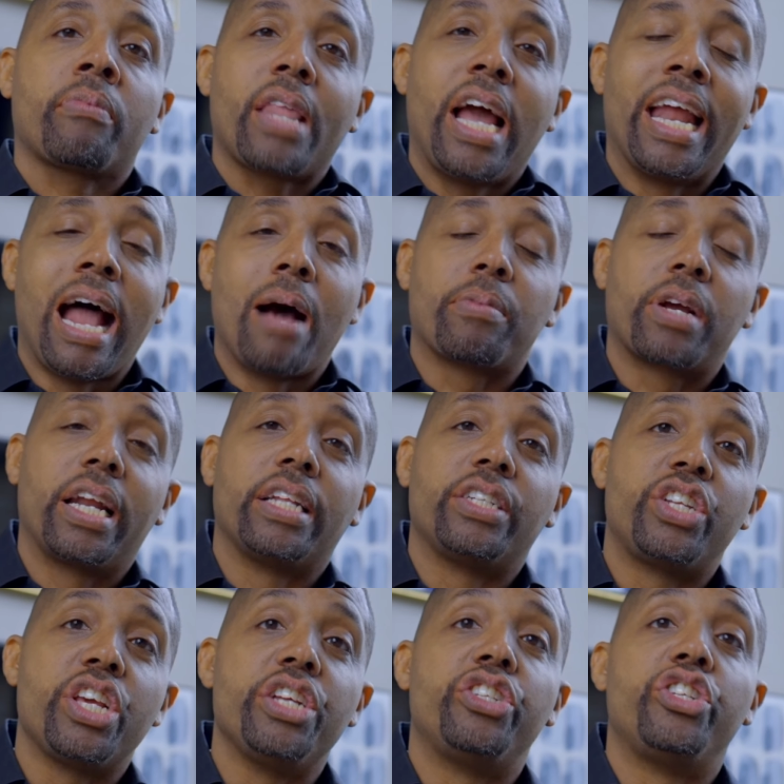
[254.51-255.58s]
And I'm going to
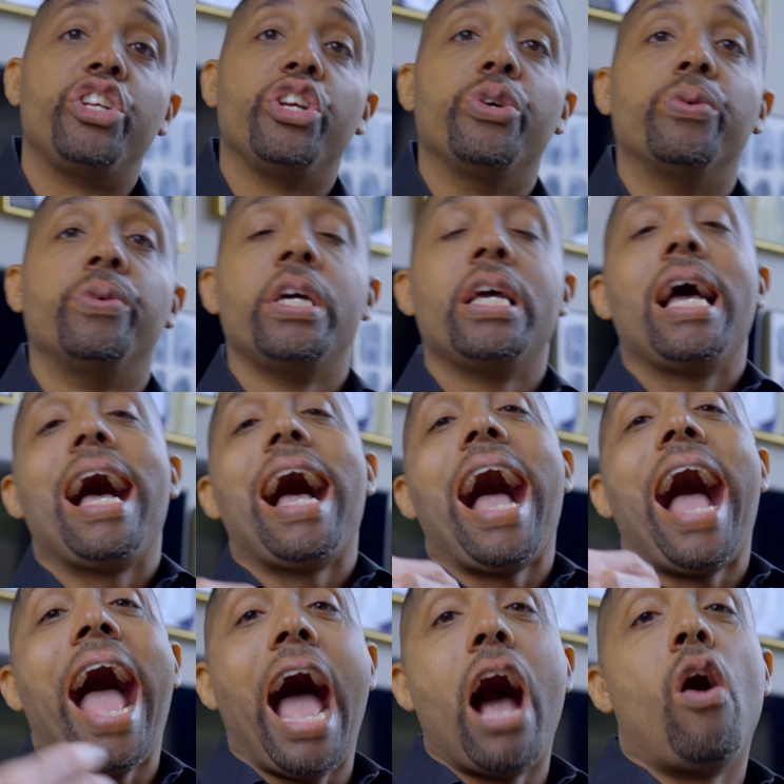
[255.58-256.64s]
teach you
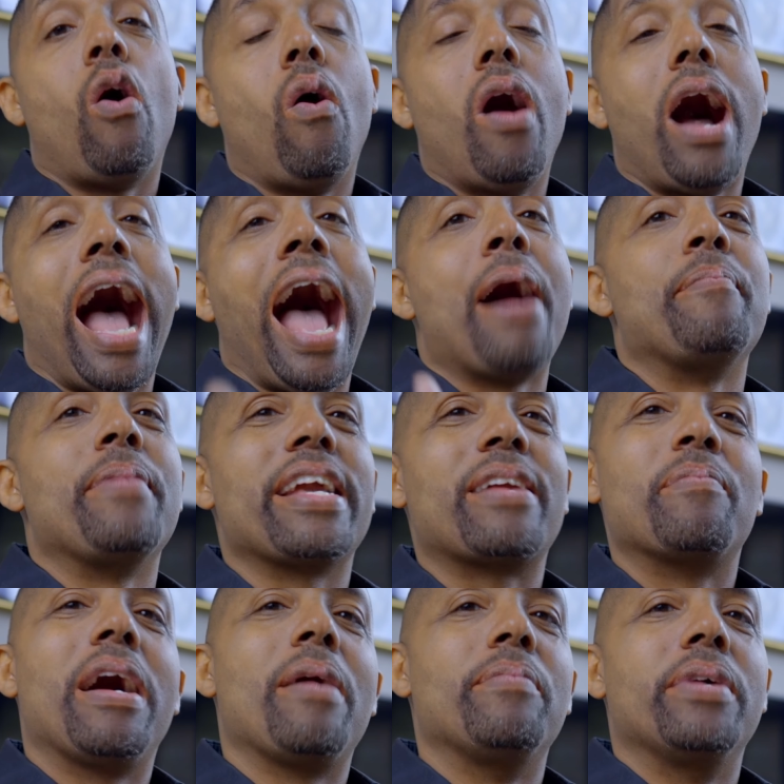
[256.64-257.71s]
how I make
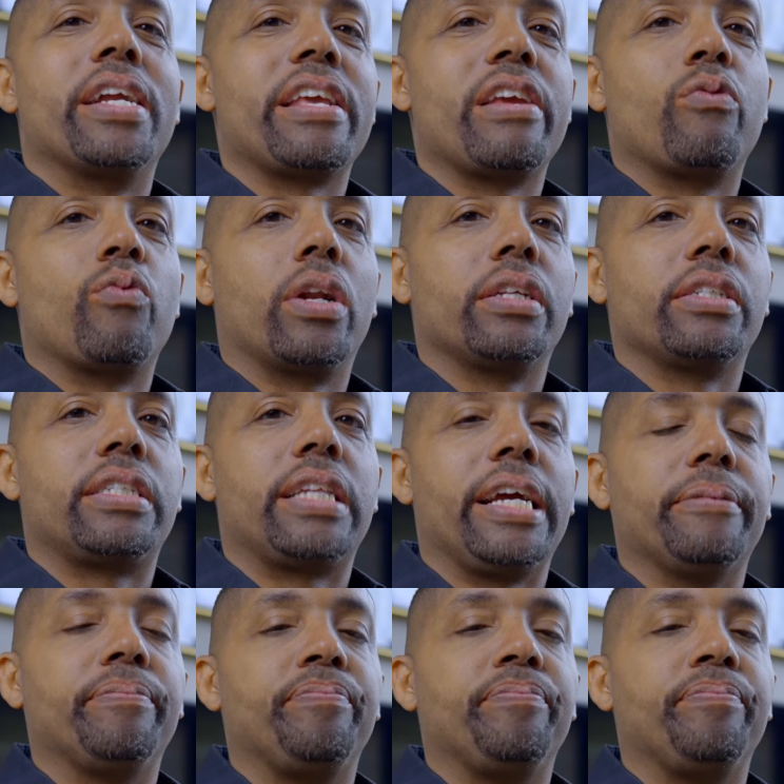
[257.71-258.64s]
my money in real estate.